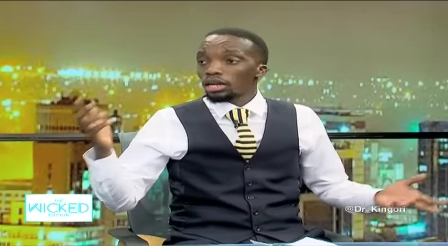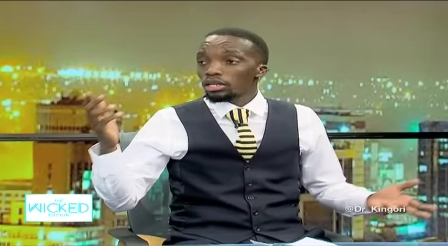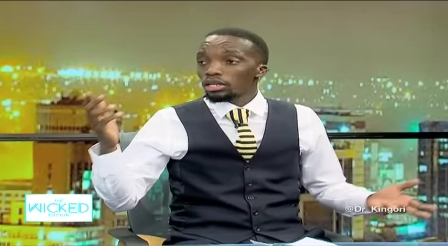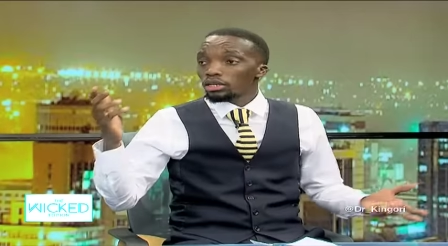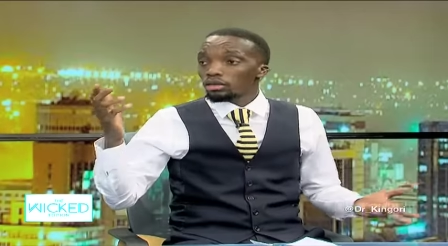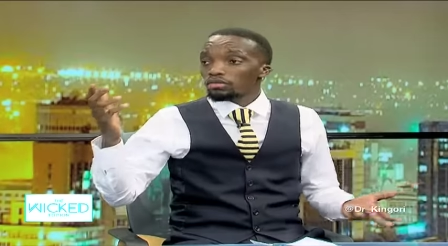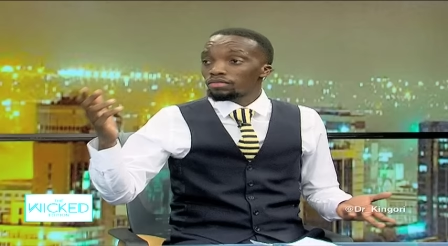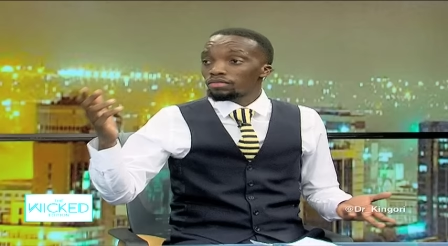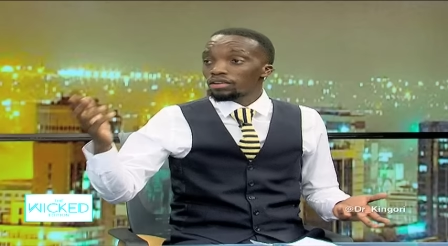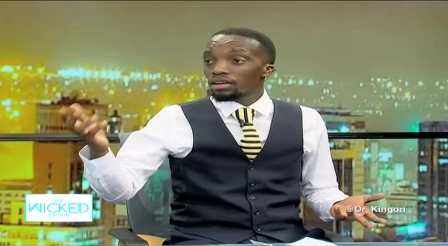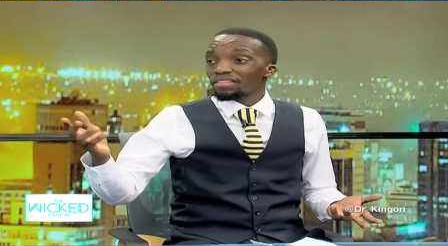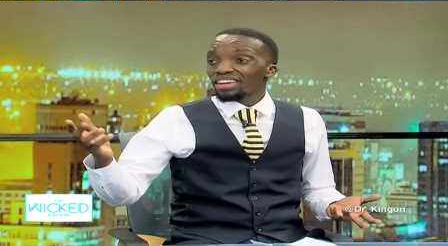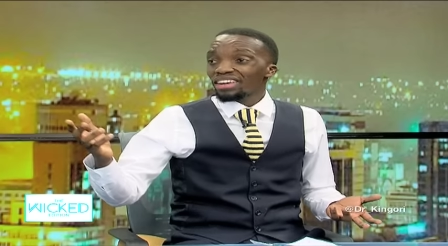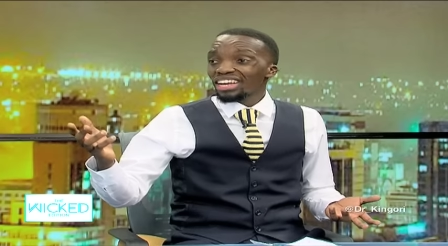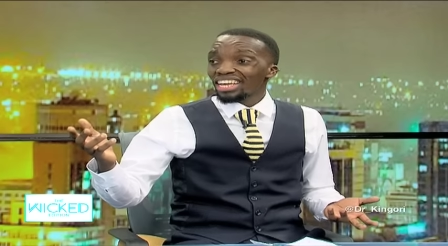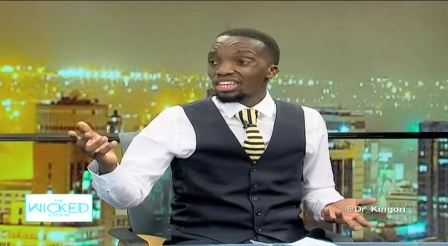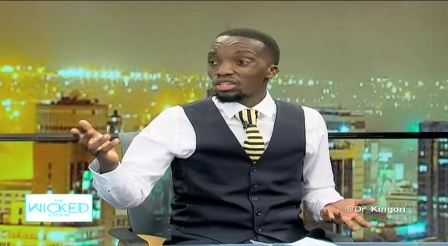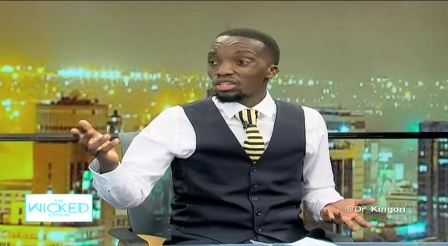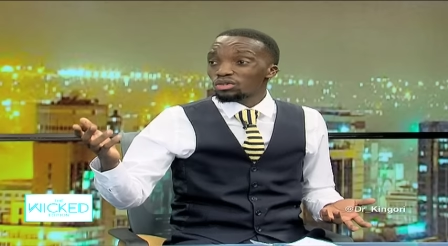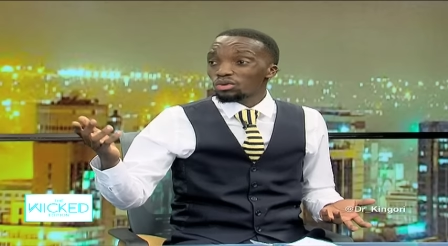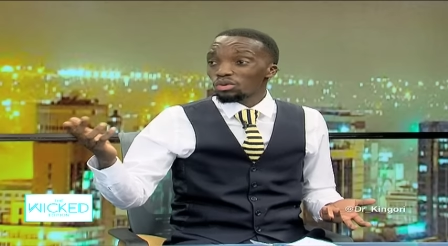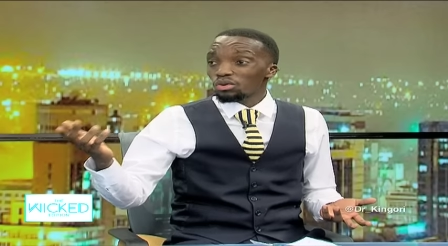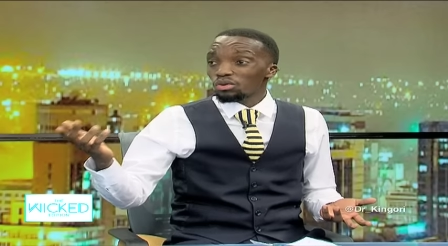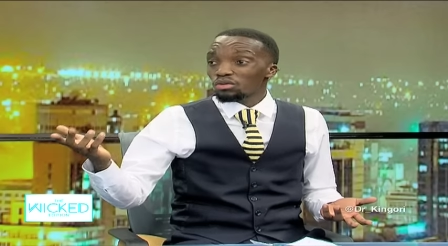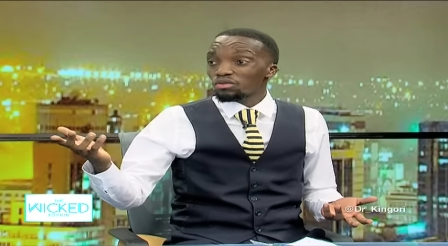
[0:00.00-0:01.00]
You've never had
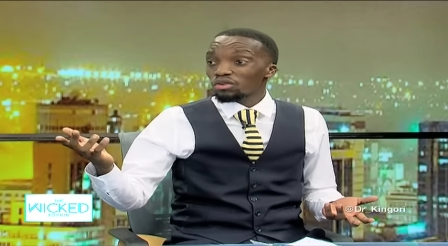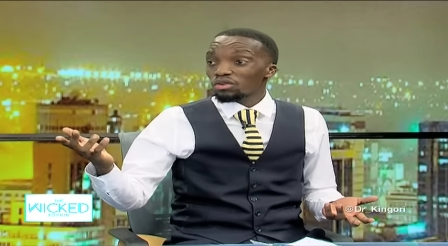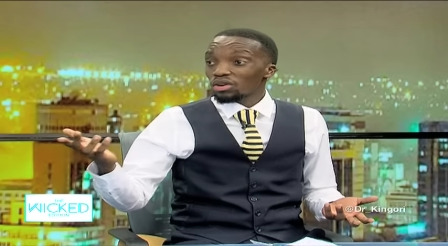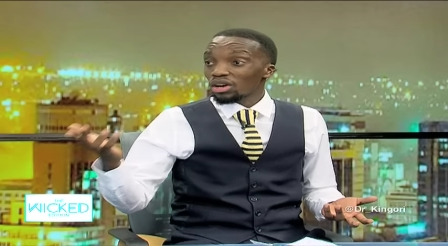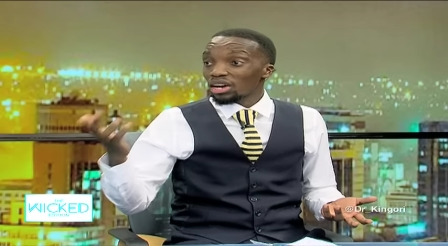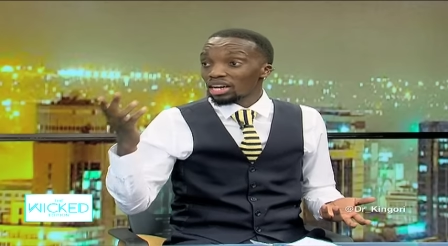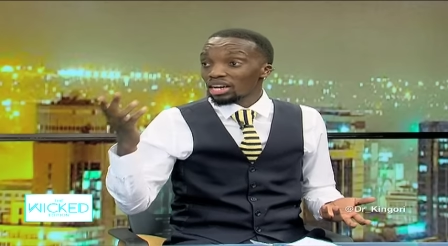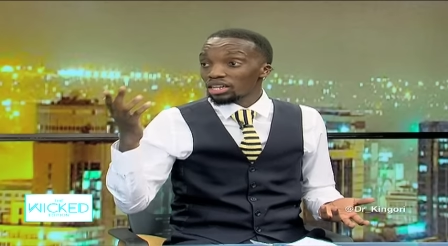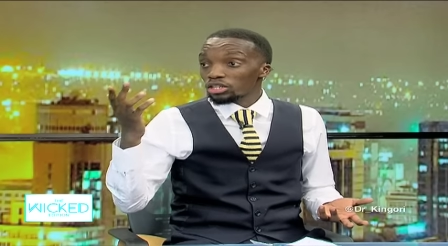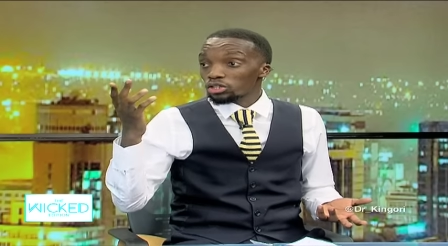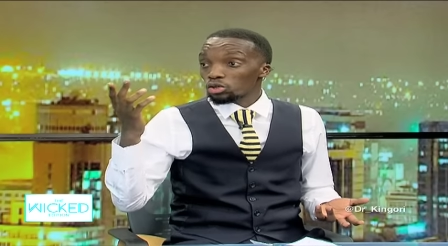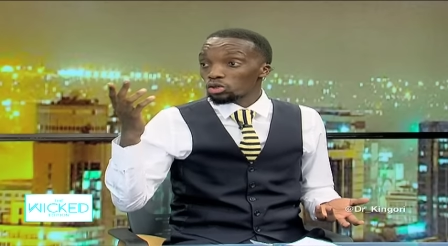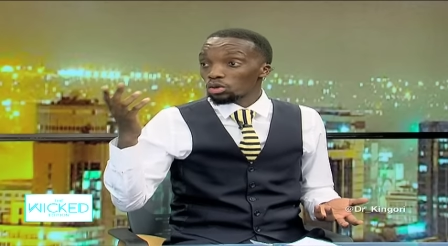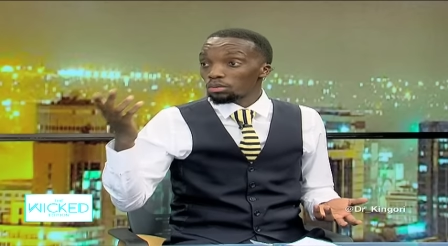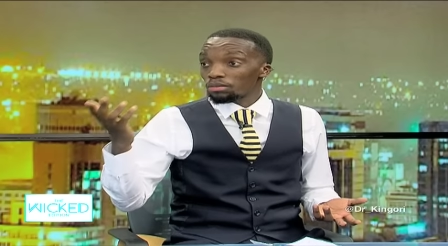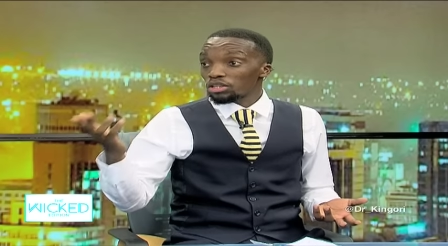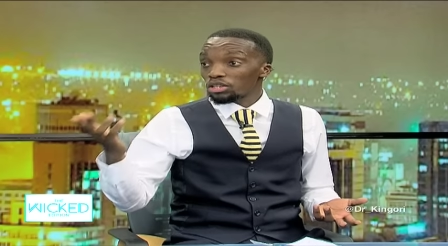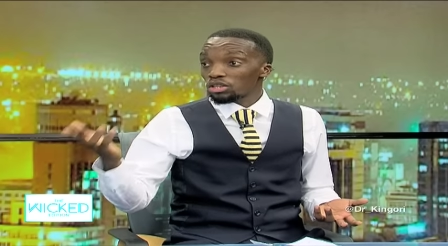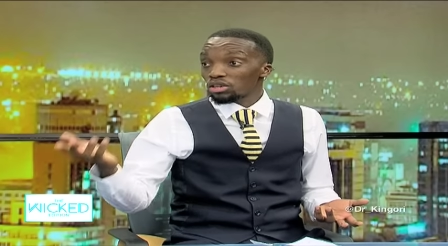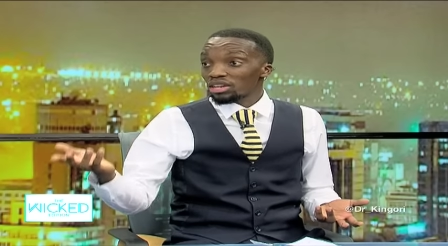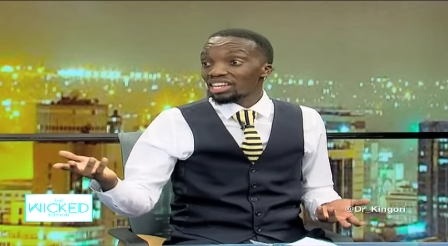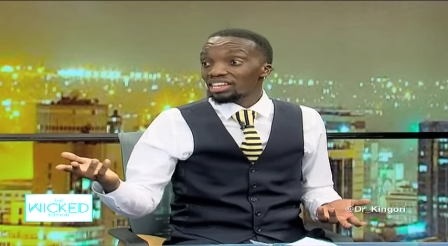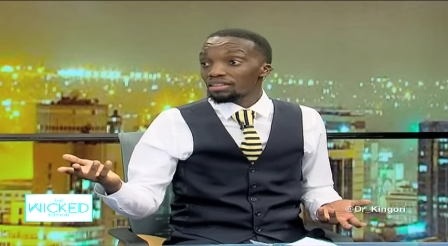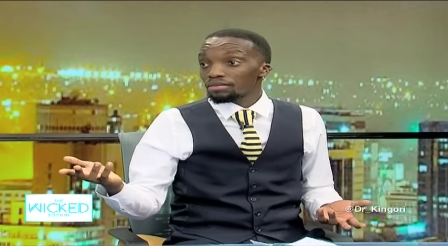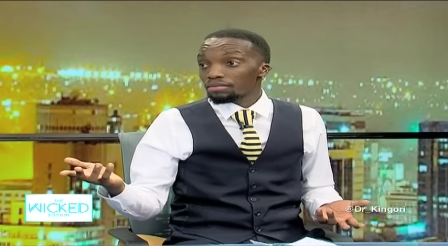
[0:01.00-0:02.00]
to look for a job in
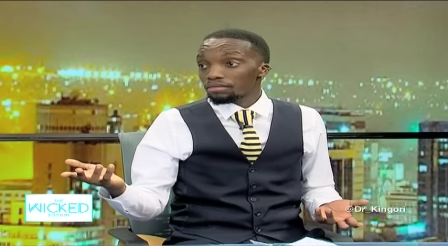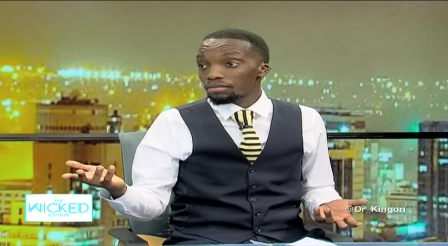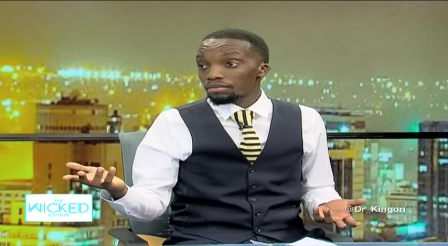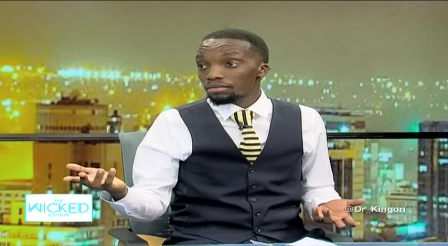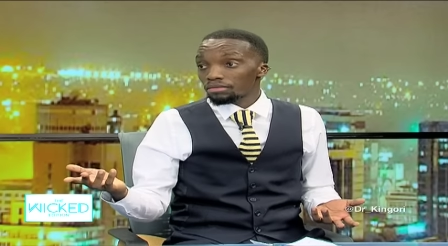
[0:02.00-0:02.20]
your life.